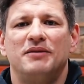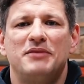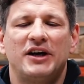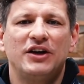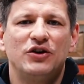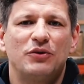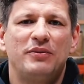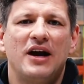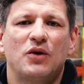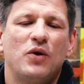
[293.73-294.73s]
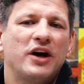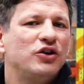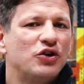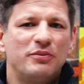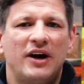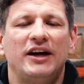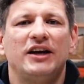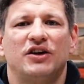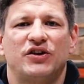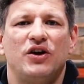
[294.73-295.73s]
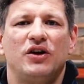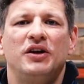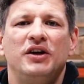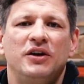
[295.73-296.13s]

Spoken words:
money, you're back, why you're mining at all.